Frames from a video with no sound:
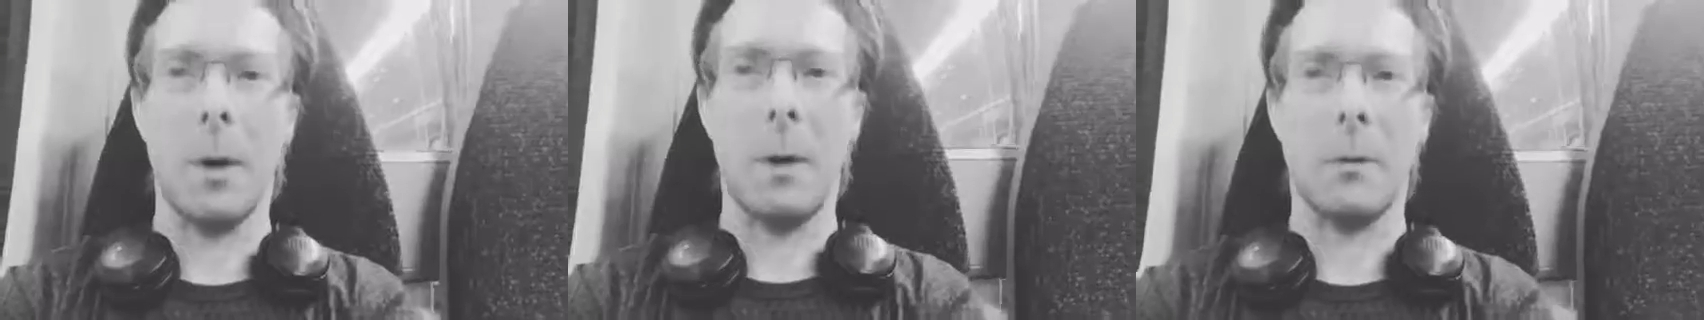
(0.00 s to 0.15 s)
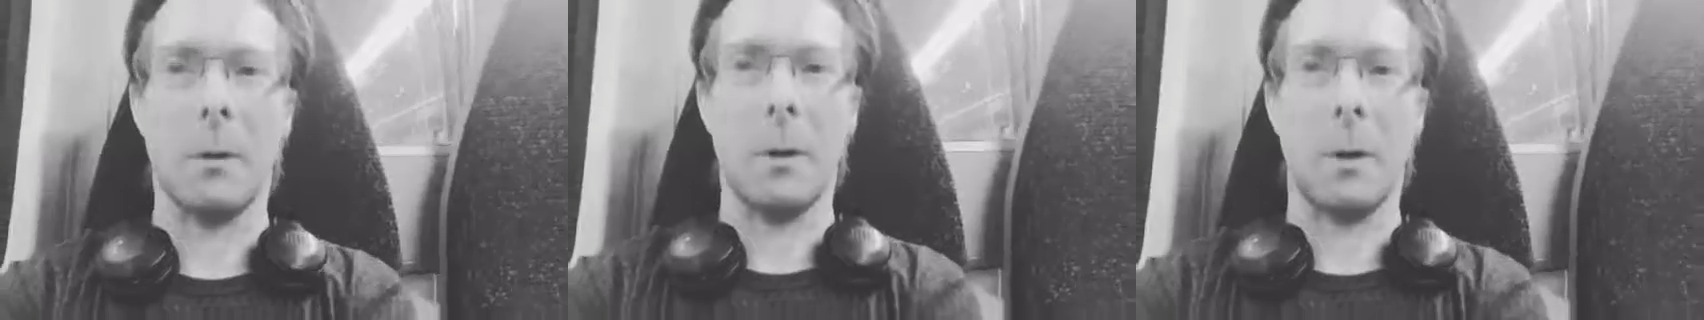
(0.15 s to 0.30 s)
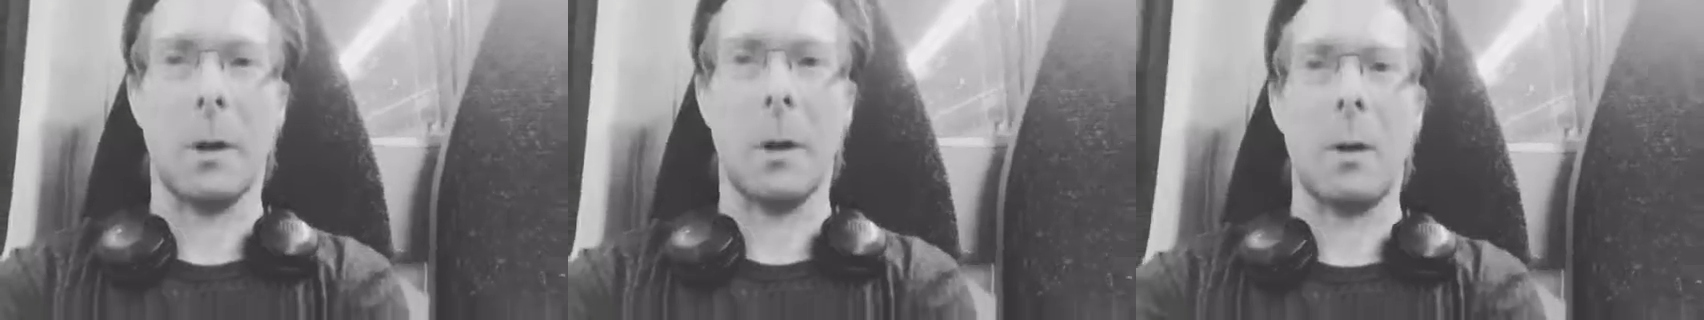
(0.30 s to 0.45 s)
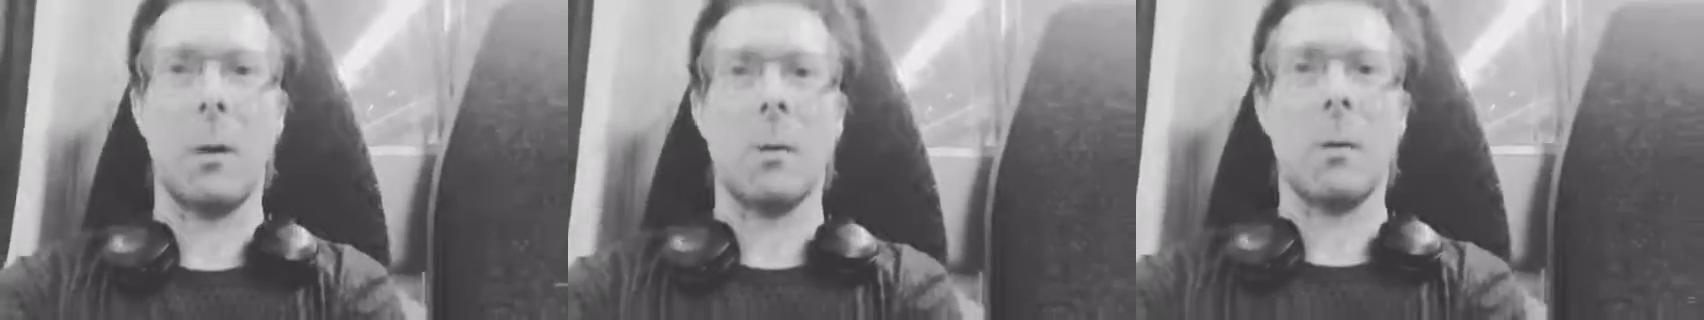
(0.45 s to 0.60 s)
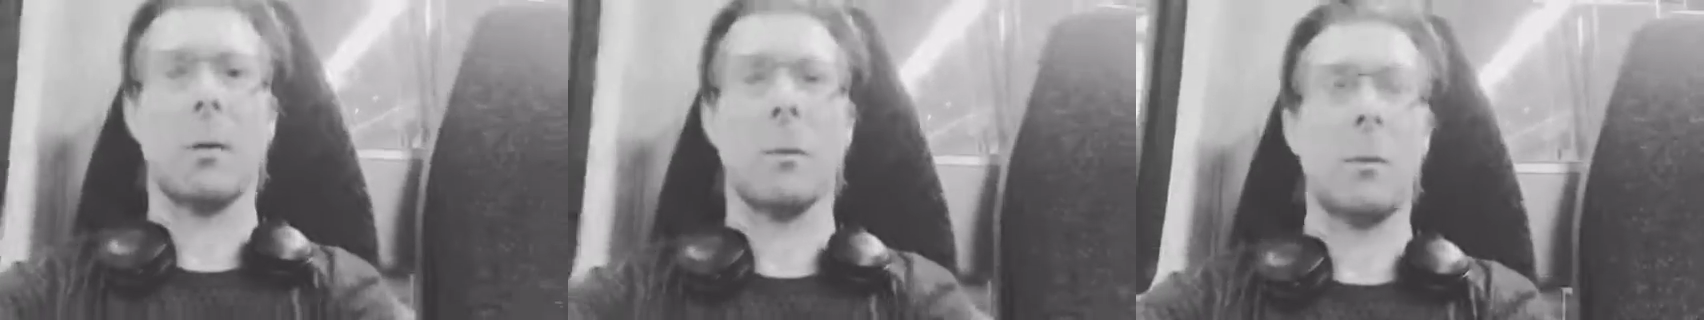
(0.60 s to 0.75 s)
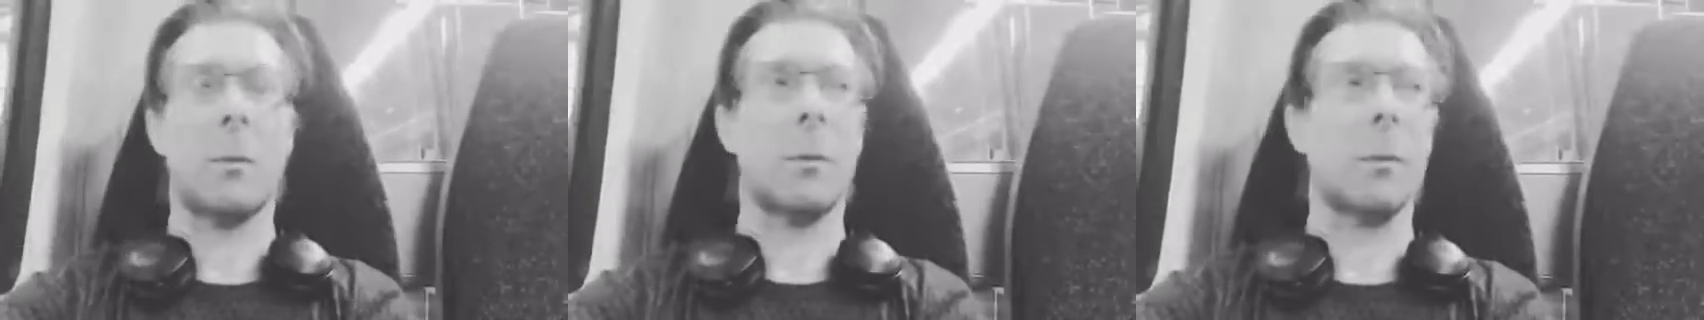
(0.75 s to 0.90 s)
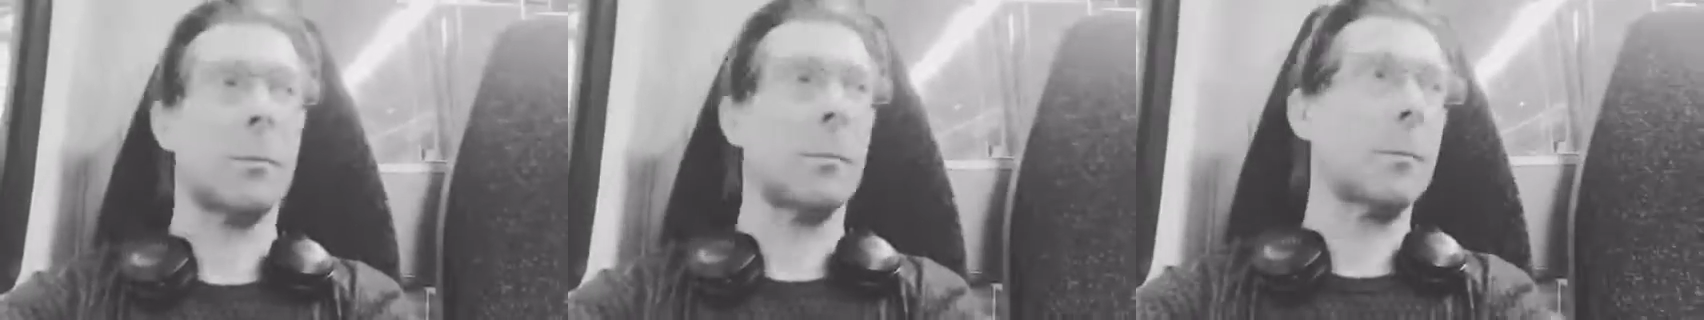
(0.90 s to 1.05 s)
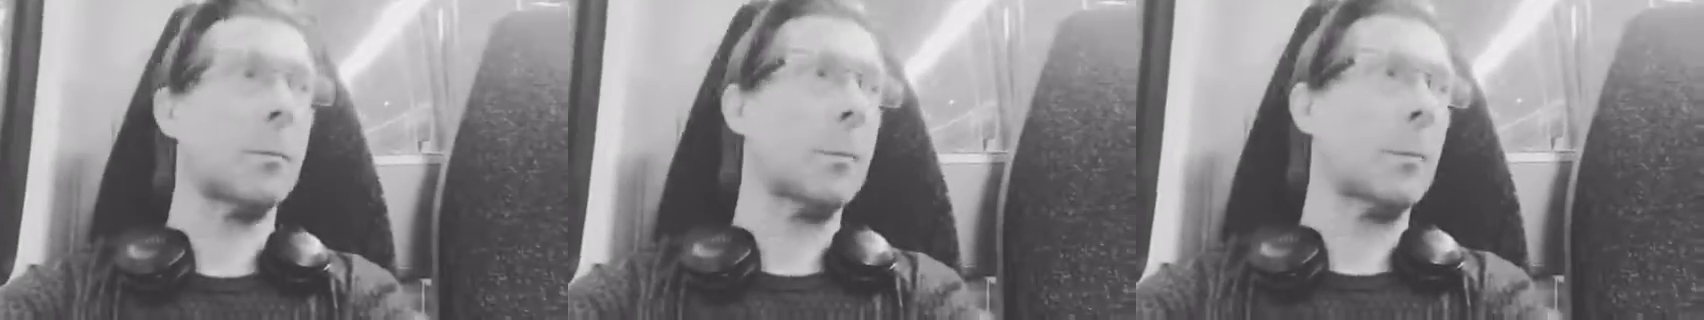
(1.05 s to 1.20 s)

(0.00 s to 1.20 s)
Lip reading: of weeks ago, which was